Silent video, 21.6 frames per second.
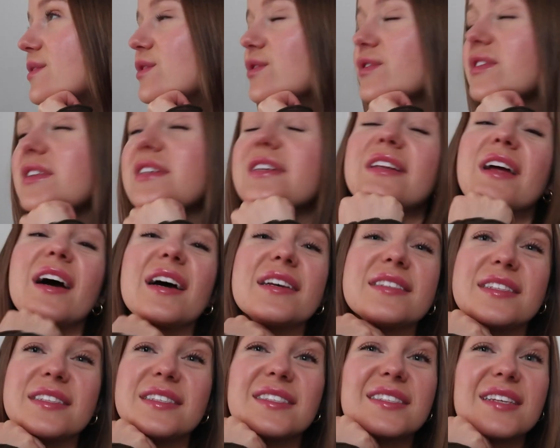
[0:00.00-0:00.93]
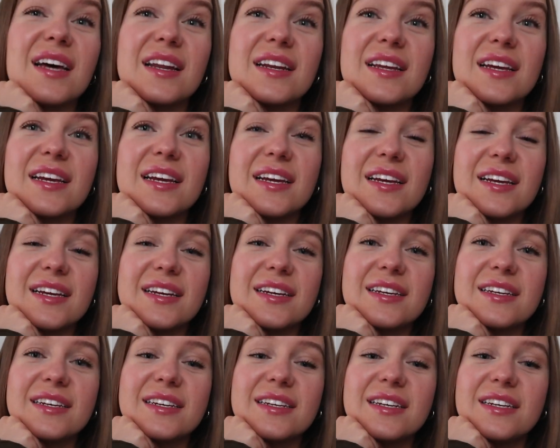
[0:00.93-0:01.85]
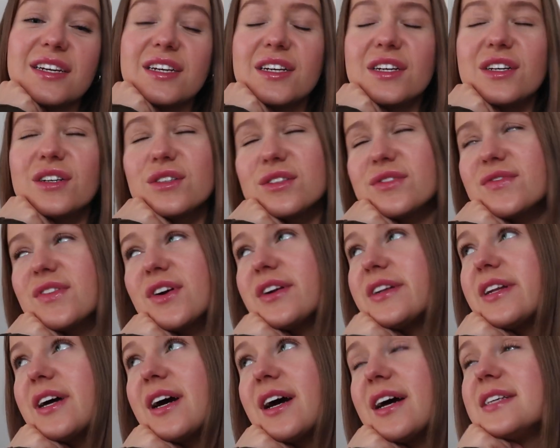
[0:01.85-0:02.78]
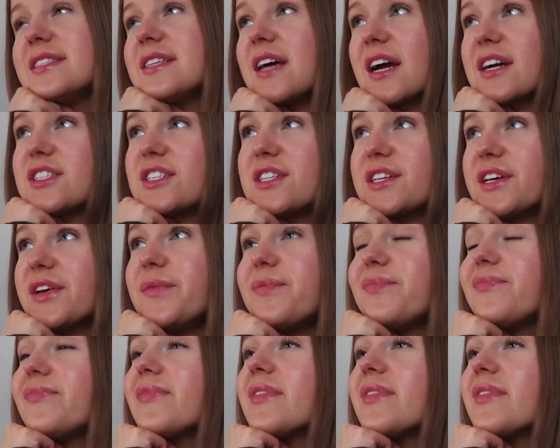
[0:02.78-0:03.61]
It was really nice and sunny. It was very nice actually.